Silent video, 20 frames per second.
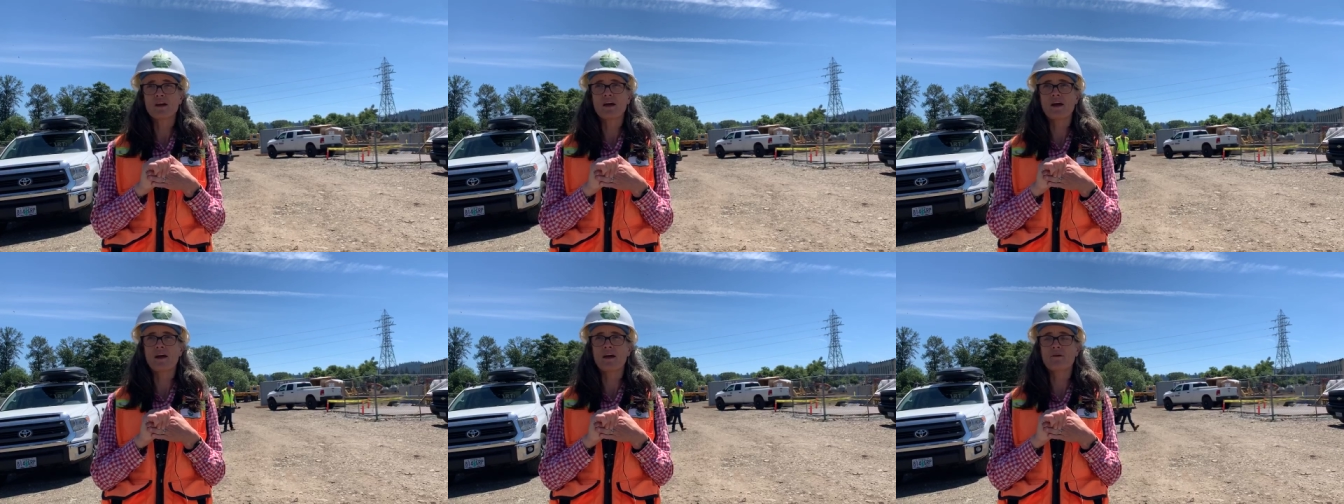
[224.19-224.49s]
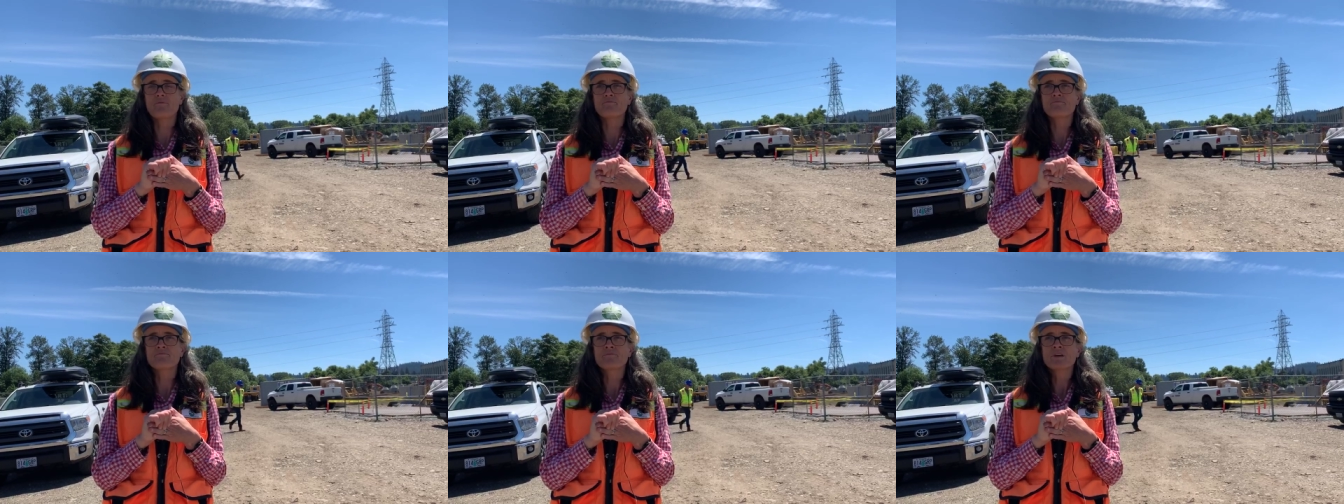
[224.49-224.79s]

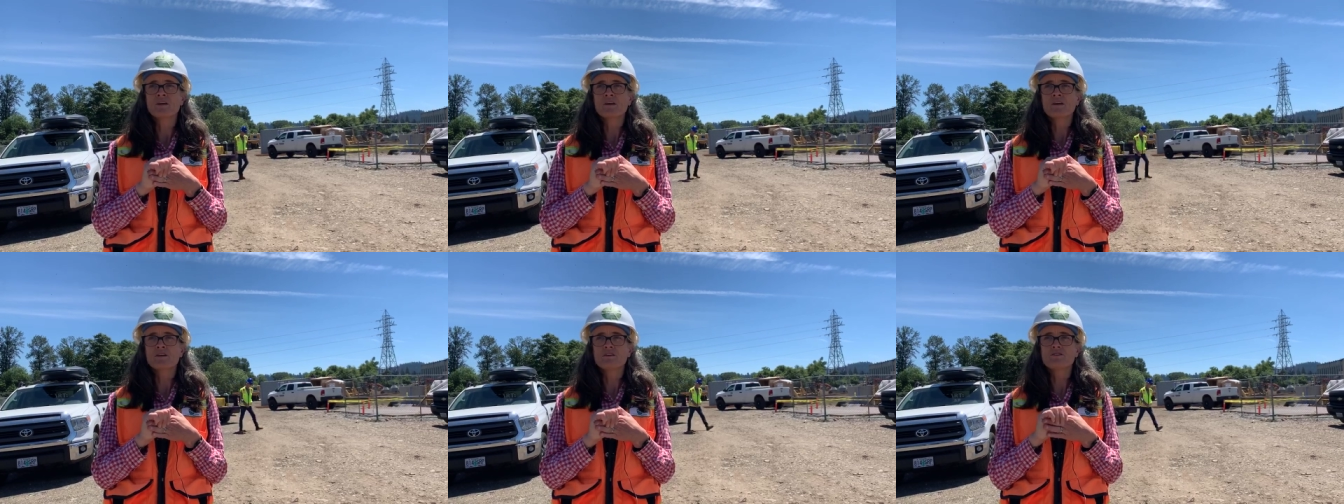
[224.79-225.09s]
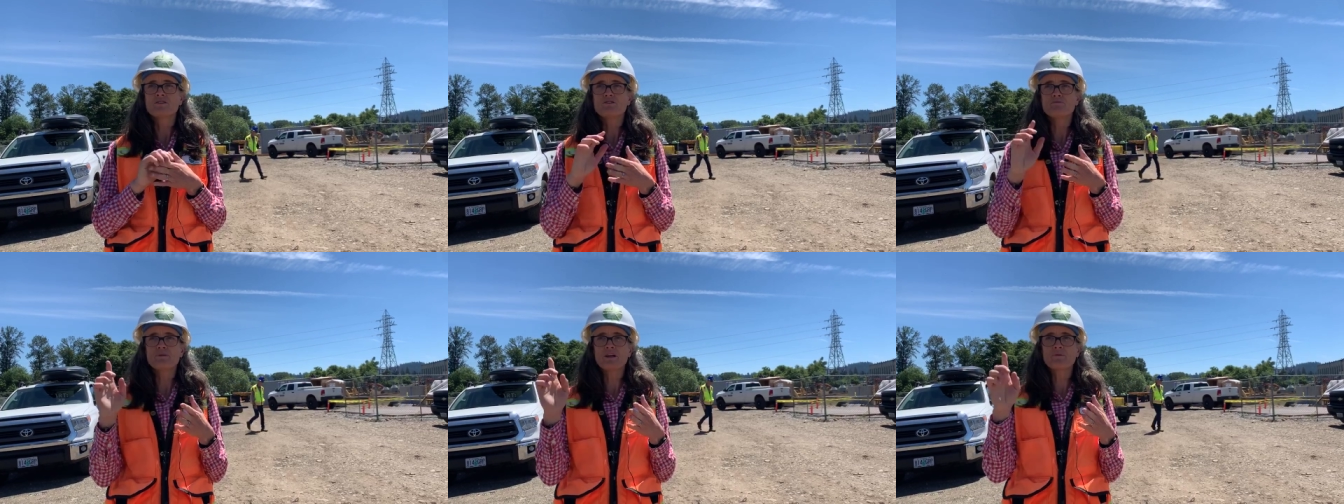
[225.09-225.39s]

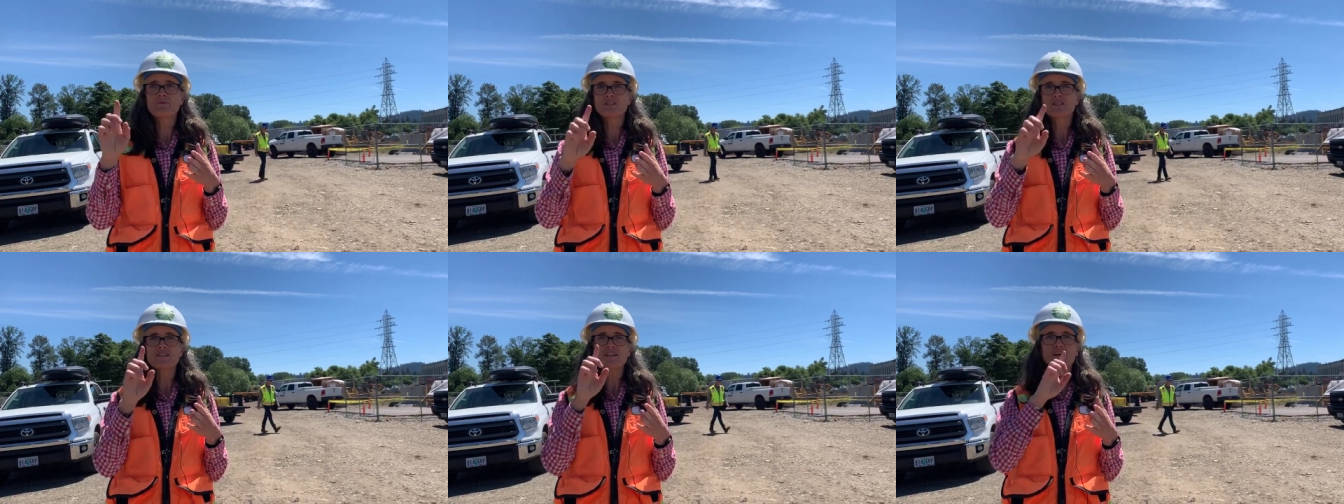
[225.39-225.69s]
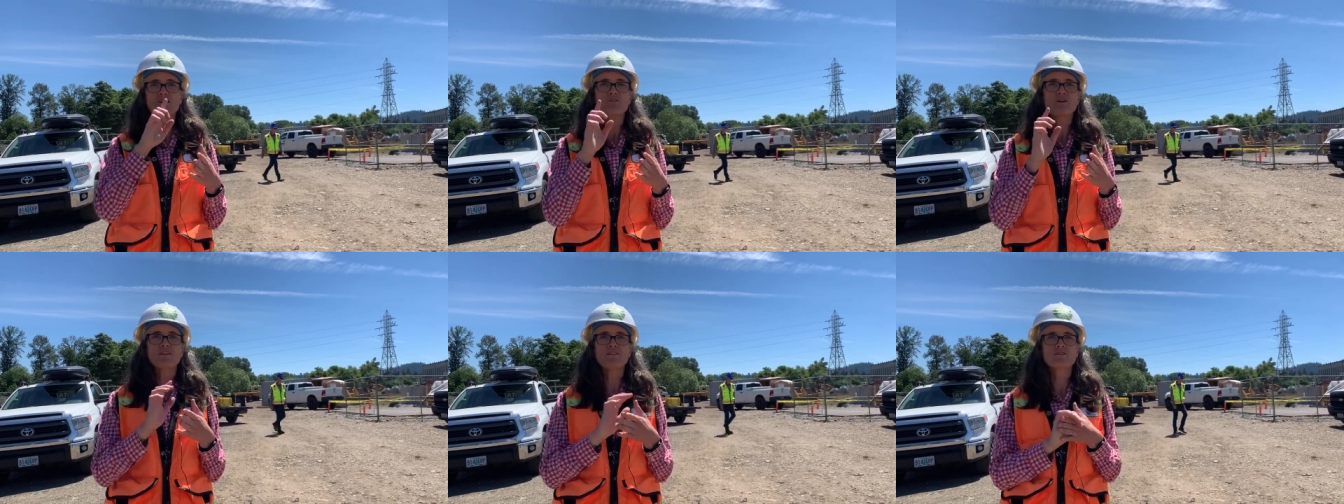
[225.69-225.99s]
to be able to
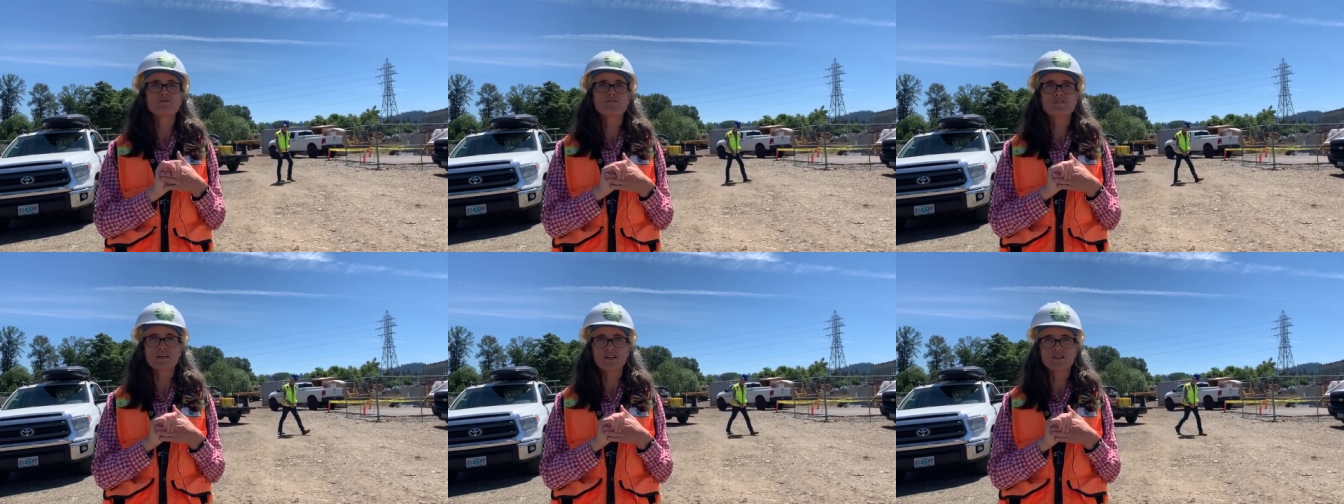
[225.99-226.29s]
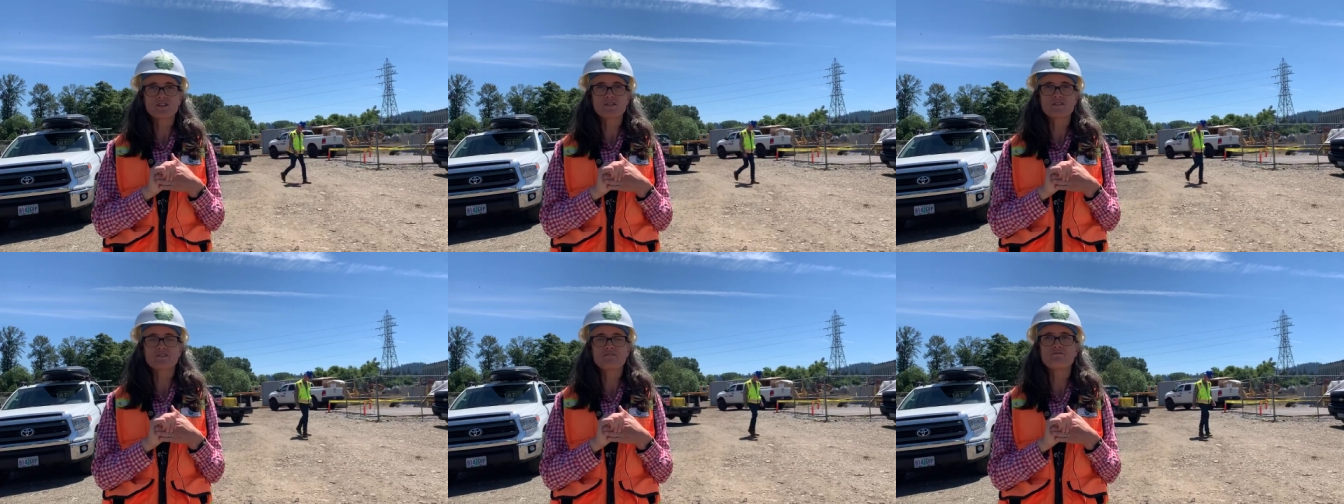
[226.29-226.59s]
decorate those
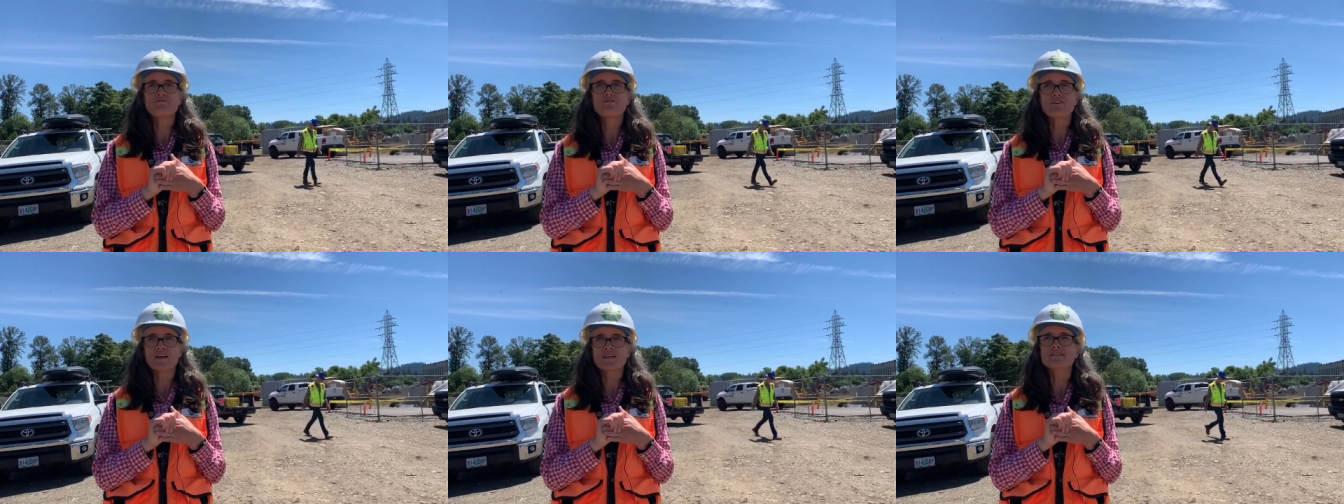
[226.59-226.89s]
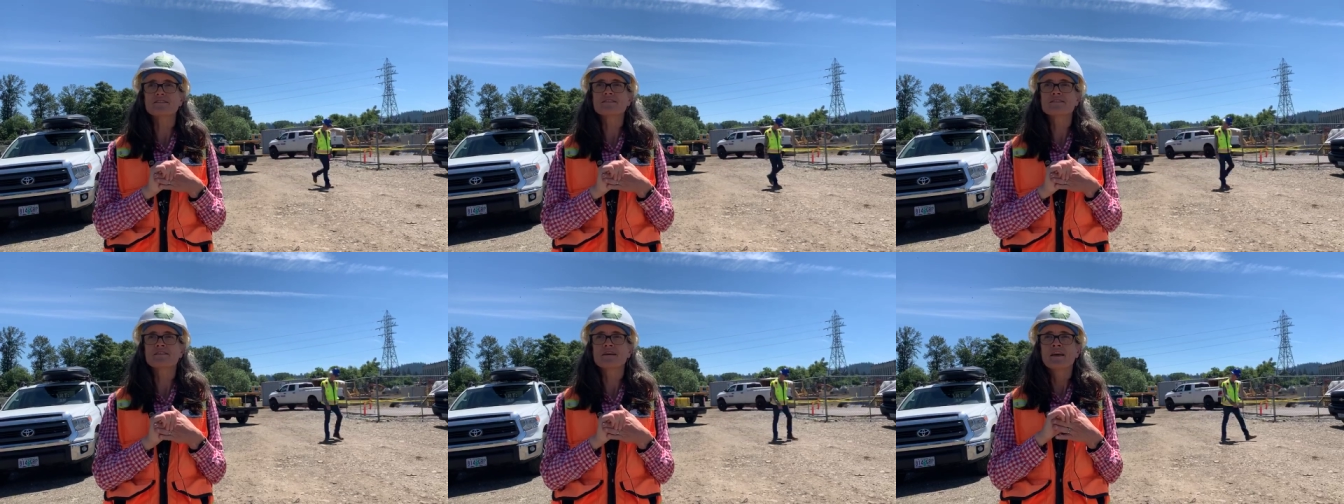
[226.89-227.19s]
sections of
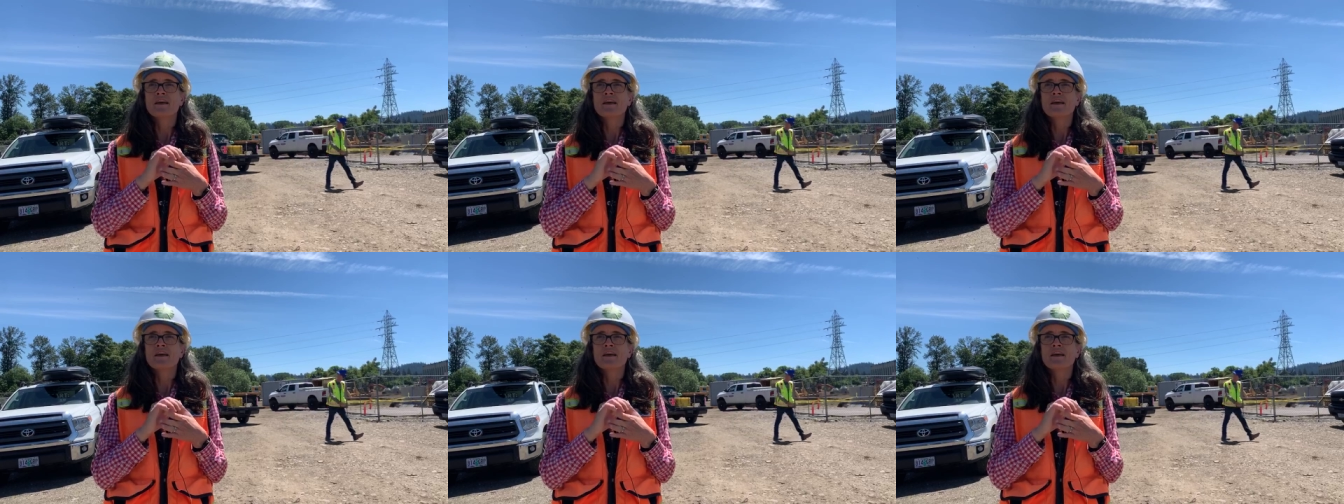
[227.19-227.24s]
fence.